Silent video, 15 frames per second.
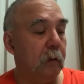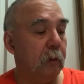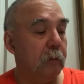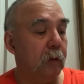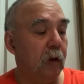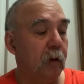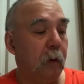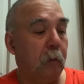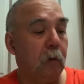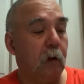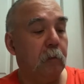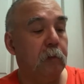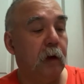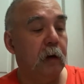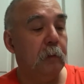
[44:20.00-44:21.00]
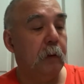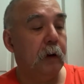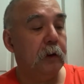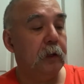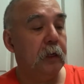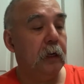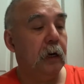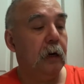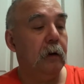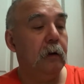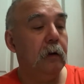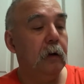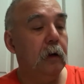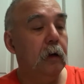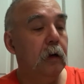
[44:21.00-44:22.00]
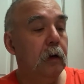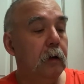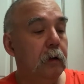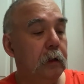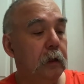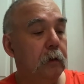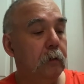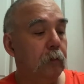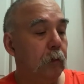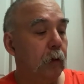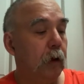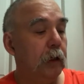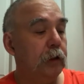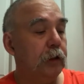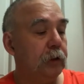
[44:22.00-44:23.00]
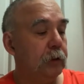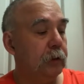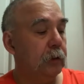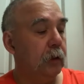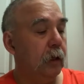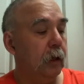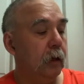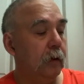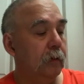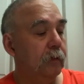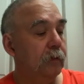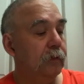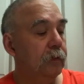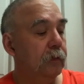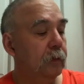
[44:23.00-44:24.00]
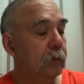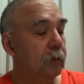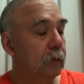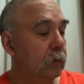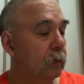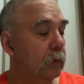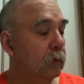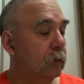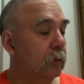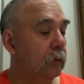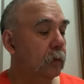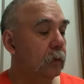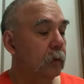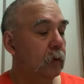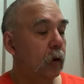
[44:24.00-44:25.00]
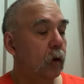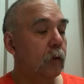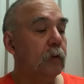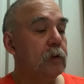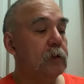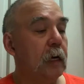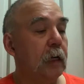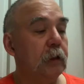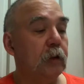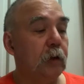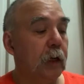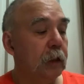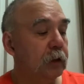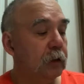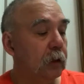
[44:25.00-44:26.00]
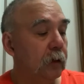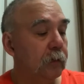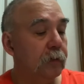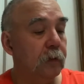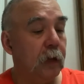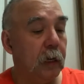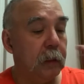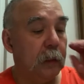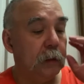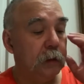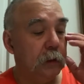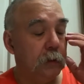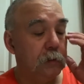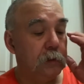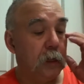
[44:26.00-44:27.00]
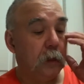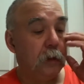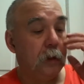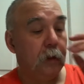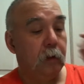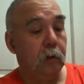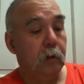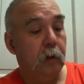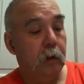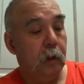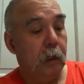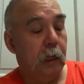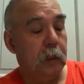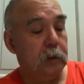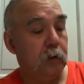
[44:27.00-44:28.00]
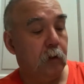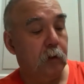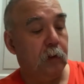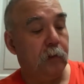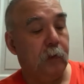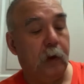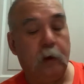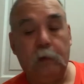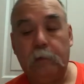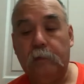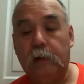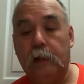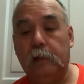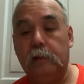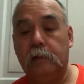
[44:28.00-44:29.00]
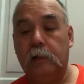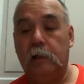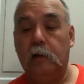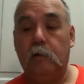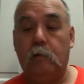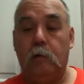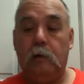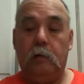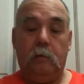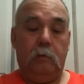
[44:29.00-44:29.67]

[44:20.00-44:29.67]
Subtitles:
lot of people complain about the rush of oversaturation of Nike shoes out there. And it's hurt the value of things. And you know what?